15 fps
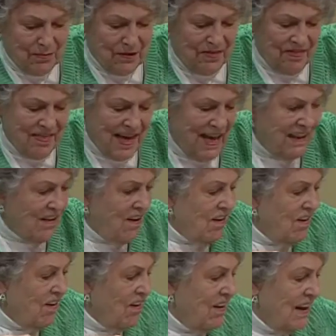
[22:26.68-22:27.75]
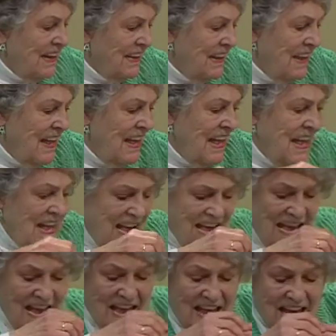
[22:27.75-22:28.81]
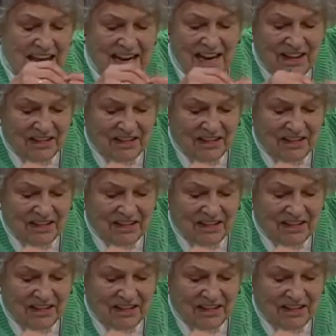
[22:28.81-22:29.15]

put that on, and